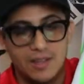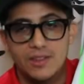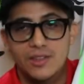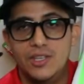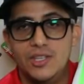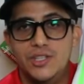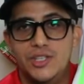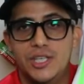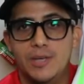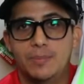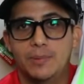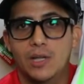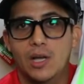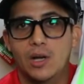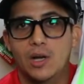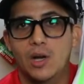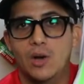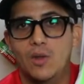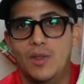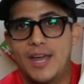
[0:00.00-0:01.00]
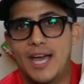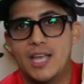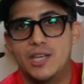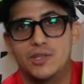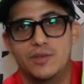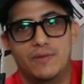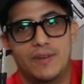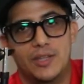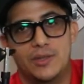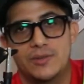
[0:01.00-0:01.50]
the Jeep logo that
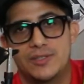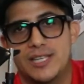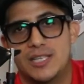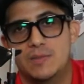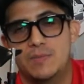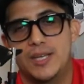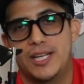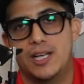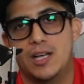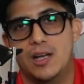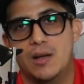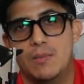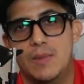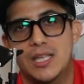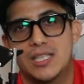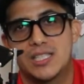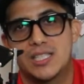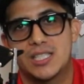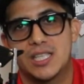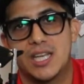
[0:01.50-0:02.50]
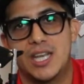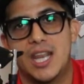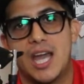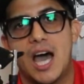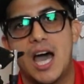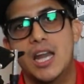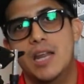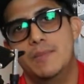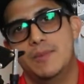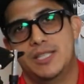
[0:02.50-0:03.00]
Juventus has become
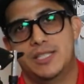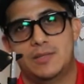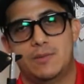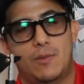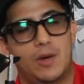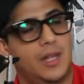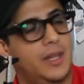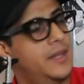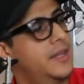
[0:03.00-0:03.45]
synonymous with.